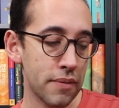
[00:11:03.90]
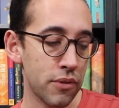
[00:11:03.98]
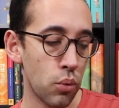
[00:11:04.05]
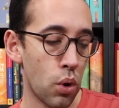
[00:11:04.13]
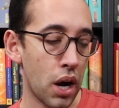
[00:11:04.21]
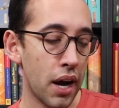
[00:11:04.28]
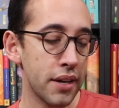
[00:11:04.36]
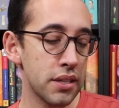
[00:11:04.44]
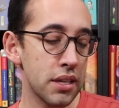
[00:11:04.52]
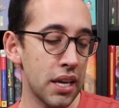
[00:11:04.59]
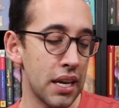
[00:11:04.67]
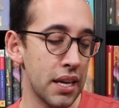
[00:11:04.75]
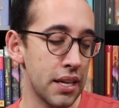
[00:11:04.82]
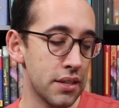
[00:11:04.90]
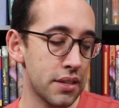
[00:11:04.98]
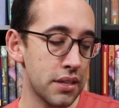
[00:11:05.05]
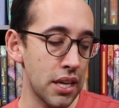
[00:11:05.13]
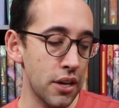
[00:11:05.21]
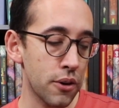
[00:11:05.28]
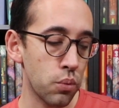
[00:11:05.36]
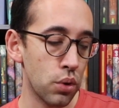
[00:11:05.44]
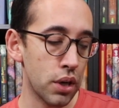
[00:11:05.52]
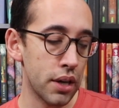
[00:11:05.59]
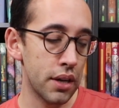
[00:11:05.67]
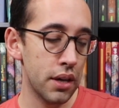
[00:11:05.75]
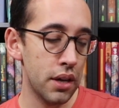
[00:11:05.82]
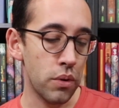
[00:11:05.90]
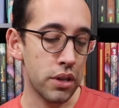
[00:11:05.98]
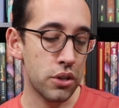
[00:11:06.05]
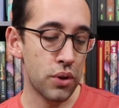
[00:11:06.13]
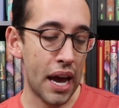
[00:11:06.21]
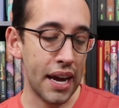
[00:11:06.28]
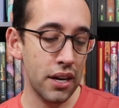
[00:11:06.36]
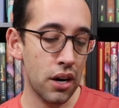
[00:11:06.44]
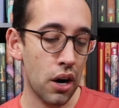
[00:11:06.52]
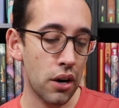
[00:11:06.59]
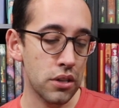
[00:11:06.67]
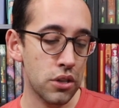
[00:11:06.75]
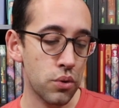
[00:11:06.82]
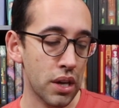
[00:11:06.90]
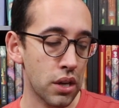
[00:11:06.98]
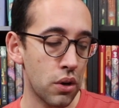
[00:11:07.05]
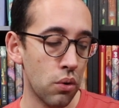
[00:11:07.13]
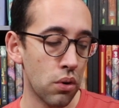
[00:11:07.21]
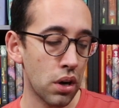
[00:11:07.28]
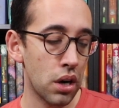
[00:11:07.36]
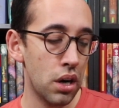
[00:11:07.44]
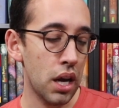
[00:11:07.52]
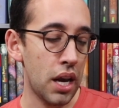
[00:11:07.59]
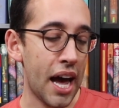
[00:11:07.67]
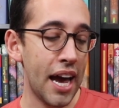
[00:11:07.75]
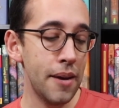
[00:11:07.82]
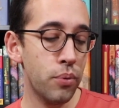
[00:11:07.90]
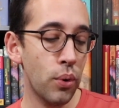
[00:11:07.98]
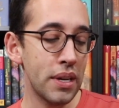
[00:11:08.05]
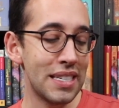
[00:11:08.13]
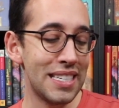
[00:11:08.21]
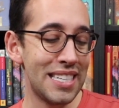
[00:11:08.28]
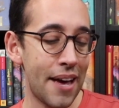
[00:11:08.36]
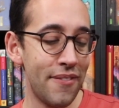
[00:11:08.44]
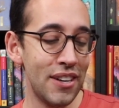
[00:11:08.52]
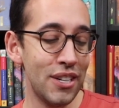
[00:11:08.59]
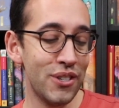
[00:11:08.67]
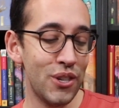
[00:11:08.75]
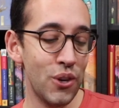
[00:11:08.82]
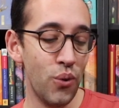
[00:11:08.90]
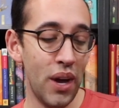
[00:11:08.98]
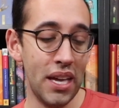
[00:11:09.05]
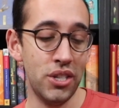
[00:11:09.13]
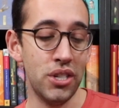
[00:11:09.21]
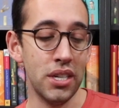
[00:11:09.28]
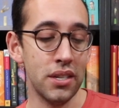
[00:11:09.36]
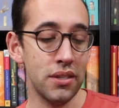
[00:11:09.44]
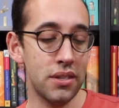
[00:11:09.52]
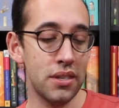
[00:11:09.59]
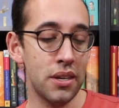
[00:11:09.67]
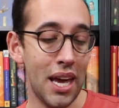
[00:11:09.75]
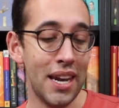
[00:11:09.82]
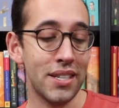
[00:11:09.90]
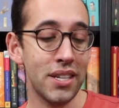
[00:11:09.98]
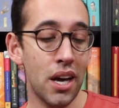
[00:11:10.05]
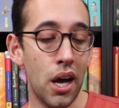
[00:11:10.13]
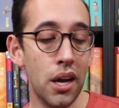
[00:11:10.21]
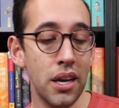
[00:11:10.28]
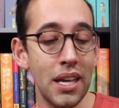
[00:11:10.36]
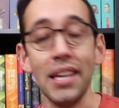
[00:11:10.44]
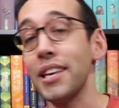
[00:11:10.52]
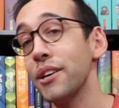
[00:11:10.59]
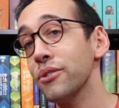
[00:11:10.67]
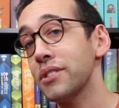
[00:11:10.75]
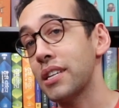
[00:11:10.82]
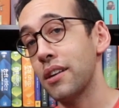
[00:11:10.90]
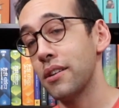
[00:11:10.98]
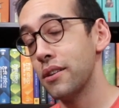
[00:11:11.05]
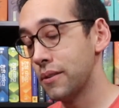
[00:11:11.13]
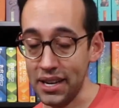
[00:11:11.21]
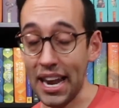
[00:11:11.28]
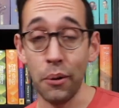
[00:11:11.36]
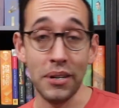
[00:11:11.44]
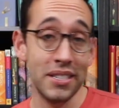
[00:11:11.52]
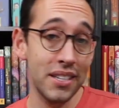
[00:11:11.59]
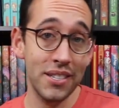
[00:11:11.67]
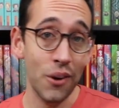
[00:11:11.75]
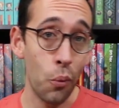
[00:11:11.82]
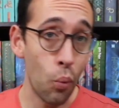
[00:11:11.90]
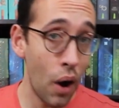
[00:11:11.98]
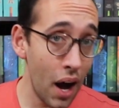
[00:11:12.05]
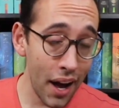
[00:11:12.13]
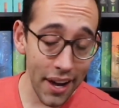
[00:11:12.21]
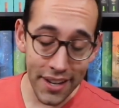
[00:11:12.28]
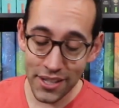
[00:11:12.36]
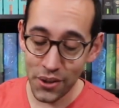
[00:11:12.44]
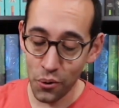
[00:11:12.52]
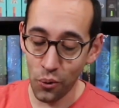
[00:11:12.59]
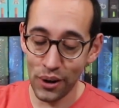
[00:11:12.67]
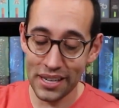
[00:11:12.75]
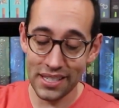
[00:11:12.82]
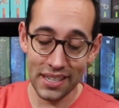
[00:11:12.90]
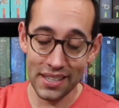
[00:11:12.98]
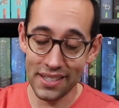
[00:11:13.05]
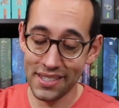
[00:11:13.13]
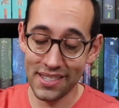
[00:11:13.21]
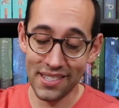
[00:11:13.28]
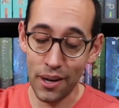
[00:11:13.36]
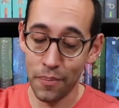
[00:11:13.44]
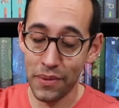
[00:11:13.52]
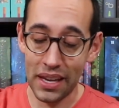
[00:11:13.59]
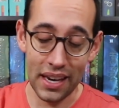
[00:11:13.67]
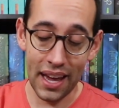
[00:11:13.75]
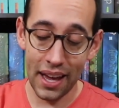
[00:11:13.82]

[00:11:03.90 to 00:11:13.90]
of the wand. It is cedar wood with dragon heartstring core, nine point seven five inches, and it's unyielding. Now, is this a wand or is it something